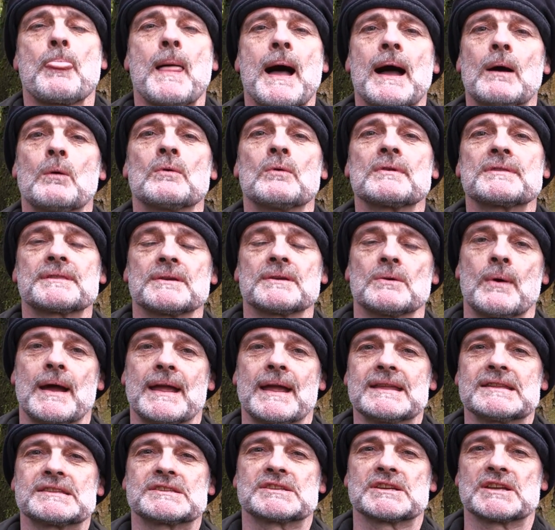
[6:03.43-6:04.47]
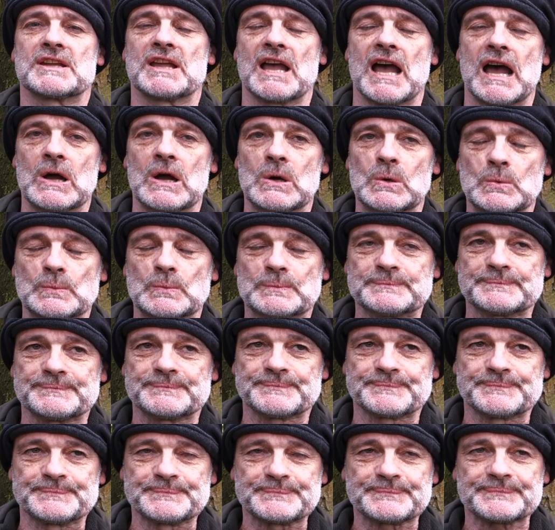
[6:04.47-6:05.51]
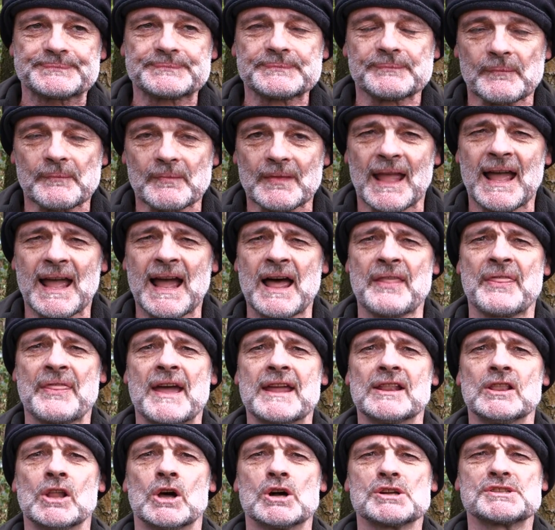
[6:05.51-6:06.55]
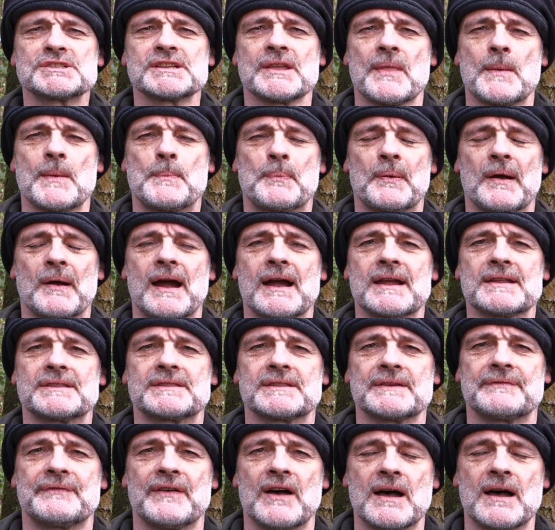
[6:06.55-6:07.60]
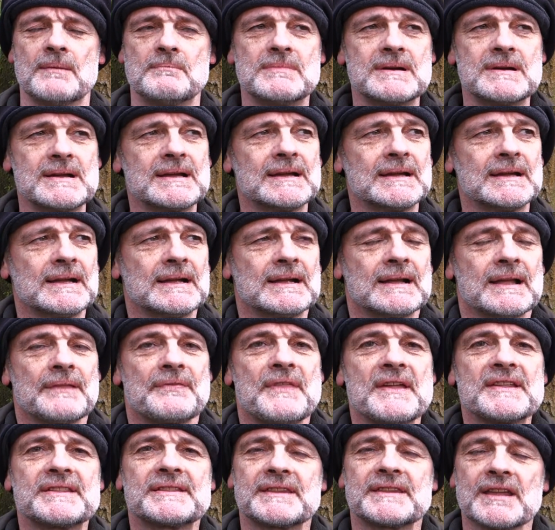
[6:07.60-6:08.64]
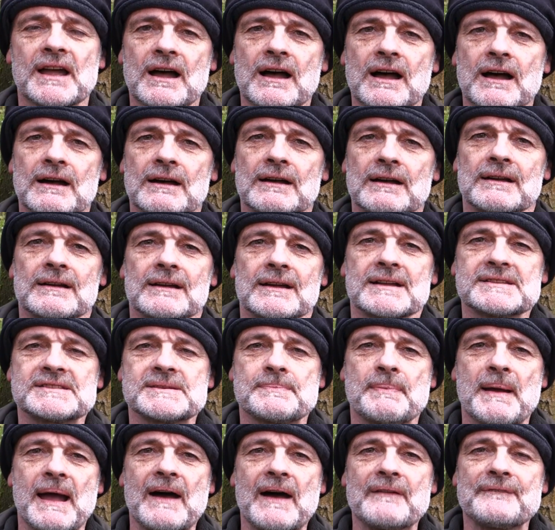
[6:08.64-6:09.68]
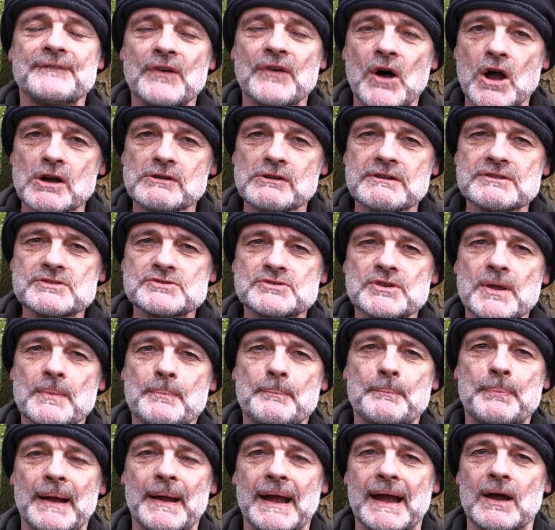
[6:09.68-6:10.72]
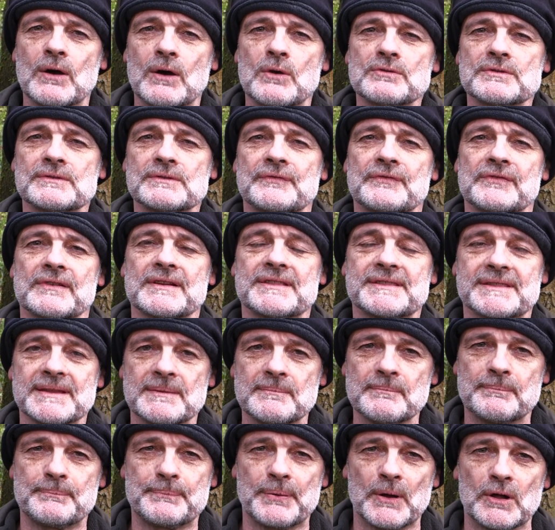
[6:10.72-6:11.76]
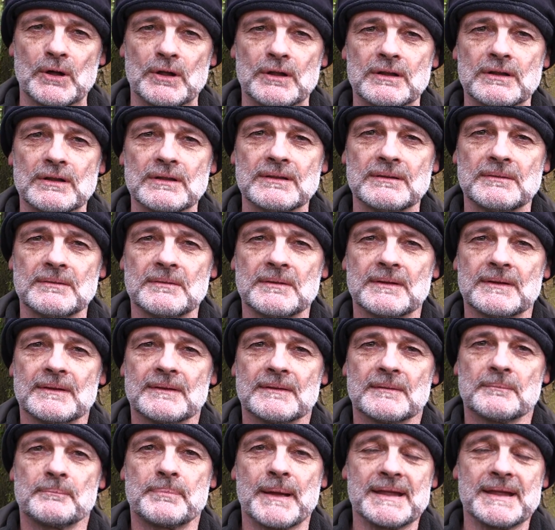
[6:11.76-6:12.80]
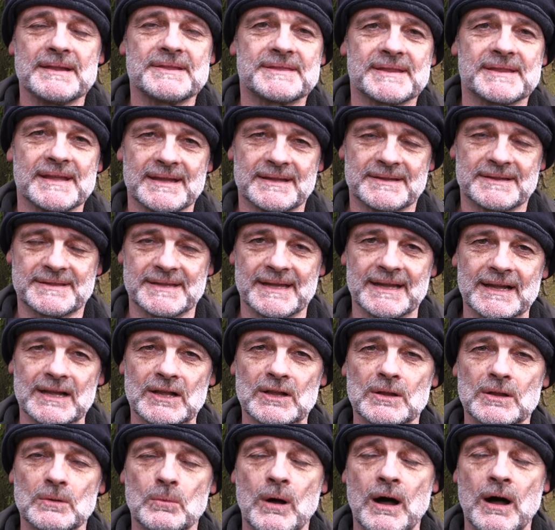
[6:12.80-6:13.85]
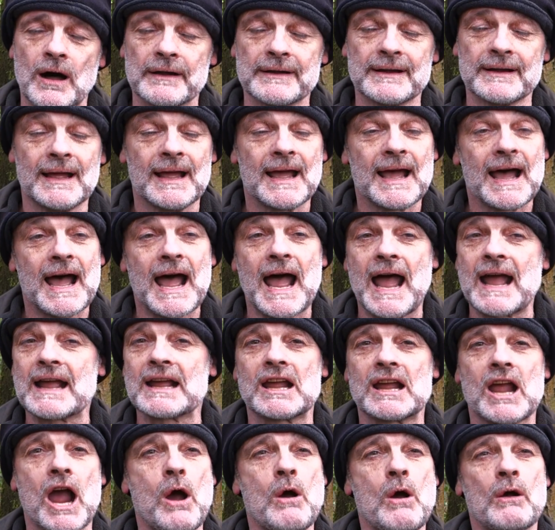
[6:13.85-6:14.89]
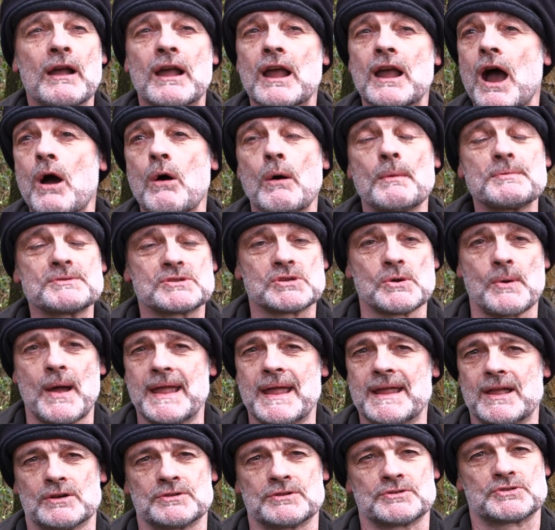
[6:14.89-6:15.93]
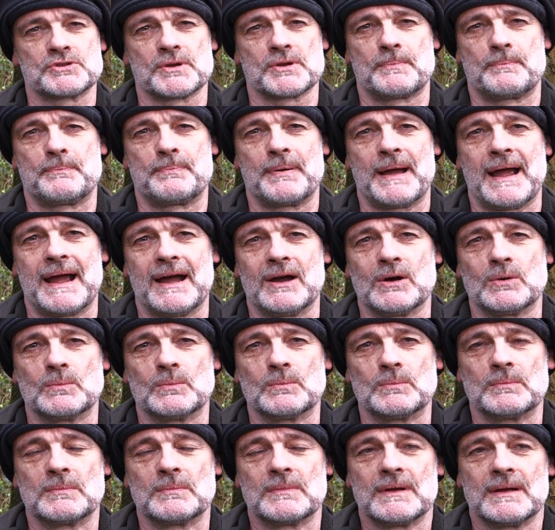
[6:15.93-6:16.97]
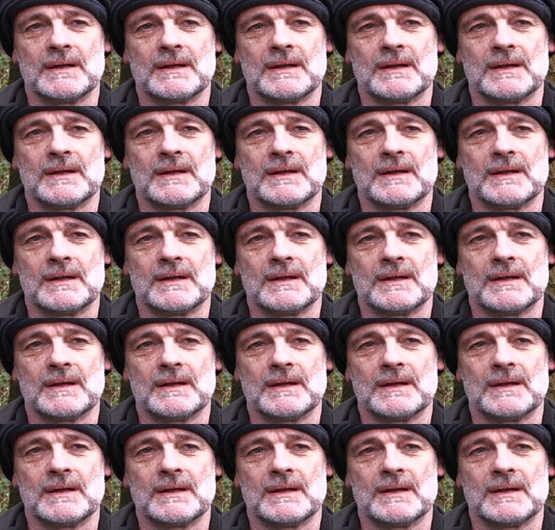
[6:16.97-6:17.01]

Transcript: that was the way to go. I then looked at the price of them. They start at about £400 for a simple basic single one, and go up to £800.